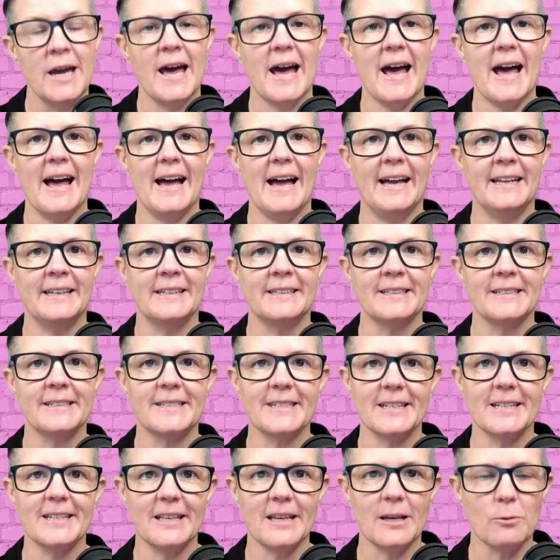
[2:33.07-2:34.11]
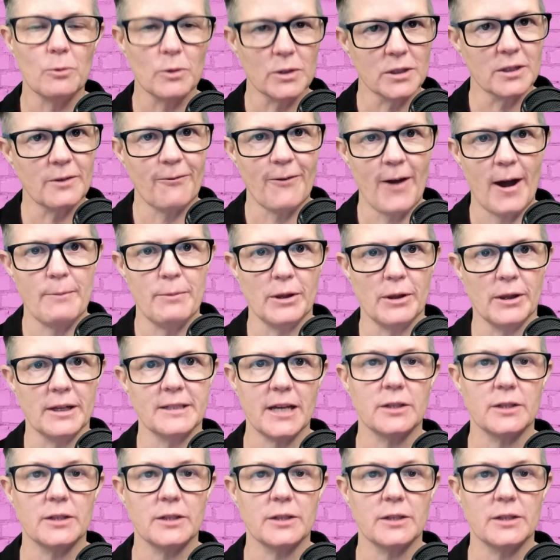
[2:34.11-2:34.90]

and it was fabulous.